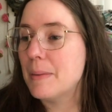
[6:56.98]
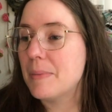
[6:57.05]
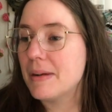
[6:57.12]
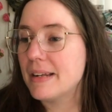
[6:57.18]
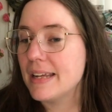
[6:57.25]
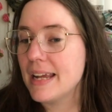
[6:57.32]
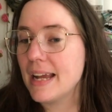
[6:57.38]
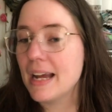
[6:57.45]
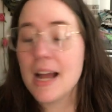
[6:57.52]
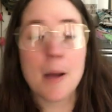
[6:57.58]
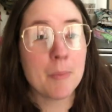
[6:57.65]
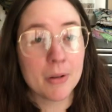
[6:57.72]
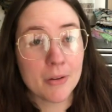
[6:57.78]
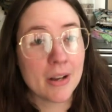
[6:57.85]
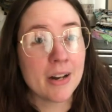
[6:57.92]
But yeah,
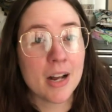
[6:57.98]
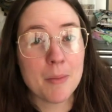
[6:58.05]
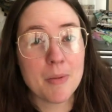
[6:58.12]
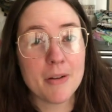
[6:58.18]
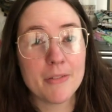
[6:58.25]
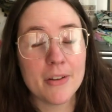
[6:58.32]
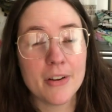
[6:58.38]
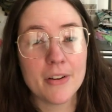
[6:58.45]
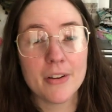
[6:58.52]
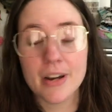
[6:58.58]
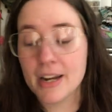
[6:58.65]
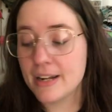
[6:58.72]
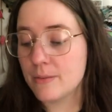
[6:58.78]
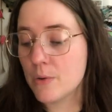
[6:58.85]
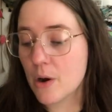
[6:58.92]
I'm gonna go ahead and hop off here
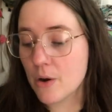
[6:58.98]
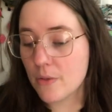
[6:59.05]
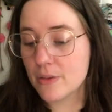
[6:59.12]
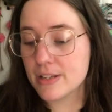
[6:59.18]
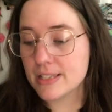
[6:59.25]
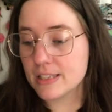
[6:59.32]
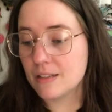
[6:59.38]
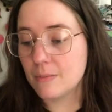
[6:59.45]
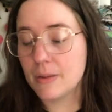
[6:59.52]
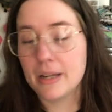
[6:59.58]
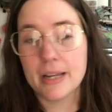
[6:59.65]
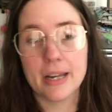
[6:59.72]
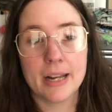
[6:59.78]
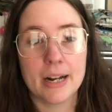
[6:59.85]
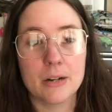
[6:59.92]
and work on this a little
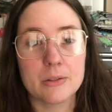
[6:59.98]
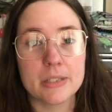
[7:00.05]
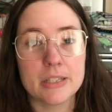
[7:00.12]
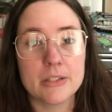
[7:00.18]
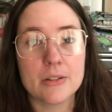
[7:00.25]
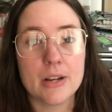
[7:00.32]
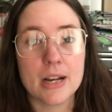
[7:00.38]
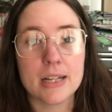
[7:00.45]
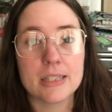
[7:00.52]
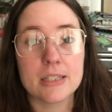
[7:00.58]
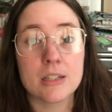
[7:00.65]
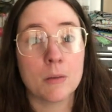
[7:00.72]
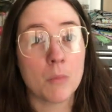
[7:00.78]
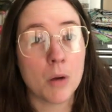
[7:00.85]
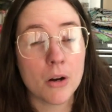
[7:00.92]
bit, and I will see you guys
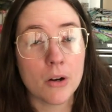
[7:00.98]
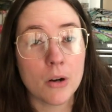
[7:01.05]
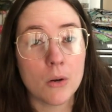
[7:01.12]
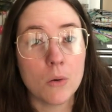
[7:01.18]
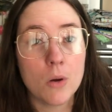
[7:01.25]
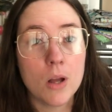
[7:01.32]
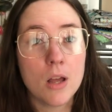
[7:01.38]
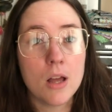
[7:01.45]
tomorrow.